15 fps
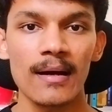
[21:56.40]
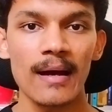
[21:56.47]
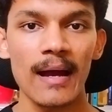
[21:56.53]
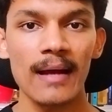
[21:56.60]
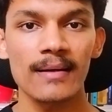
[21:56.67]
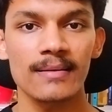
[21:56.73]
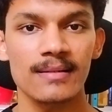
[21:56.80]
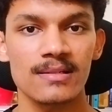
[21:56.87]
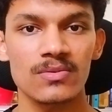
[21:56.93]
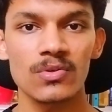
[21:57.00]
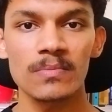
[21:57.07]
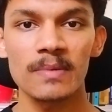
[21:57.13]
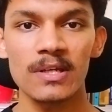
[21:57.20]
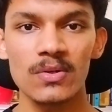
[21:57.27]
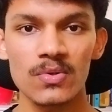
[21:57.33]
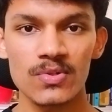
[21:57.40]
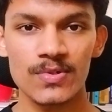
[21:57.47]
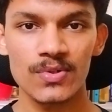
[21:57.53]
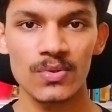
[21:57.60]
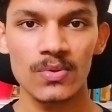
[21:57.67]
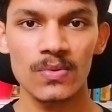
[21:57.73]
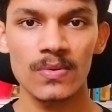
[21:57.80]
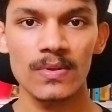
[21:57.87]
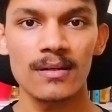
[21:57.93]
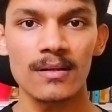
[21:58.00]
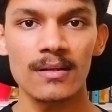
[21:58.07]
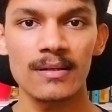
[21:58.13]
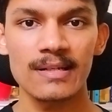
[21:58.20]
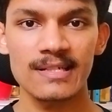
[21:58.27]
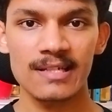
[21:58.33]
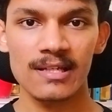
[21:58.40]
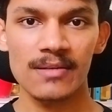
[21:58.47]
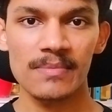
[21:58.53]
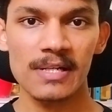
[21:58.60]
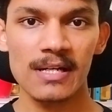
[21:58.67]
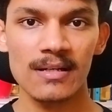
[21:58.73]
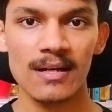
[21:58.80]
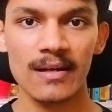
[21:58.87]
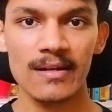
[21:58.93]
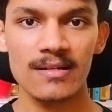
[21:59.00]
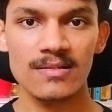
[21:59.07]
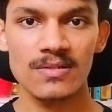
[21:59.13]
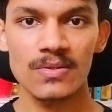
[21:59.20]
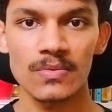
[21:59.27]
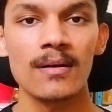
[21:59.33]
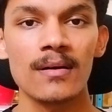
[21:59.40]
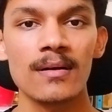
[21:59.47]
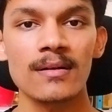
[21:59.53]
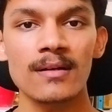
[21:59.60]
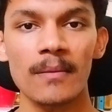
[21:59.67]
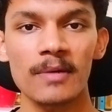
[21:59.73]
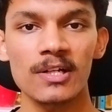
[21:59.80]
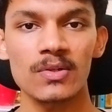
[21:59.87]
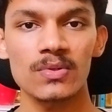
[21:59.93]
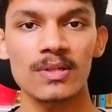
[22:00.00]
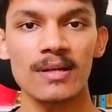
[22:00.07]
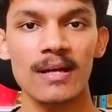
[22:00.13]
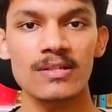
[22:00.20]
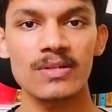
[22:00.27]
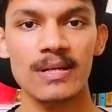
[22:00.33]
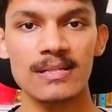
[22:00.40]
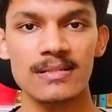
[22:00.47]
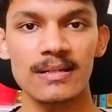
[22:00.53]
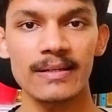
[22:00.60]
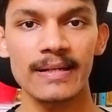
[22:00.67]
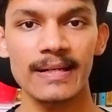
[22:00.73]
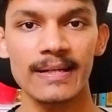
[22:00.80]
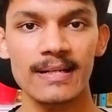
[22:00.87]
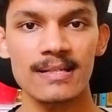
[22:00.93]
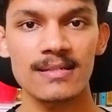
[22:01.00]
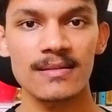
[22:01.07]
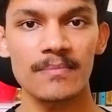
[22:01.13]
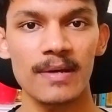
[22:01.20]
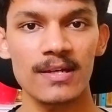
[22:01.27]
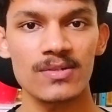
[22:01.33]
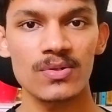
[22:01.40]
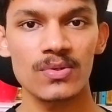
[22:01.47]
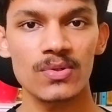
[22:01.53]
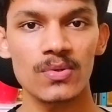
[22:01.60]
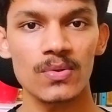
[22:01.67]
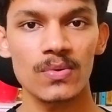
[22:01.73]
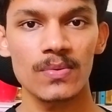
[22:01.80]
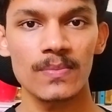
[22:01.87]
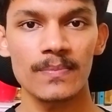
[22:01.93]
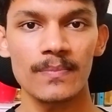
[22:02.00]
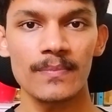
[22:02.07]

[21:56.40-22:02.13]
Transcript: and this could be used to discriminate against you. Coming to the educational details, make sure to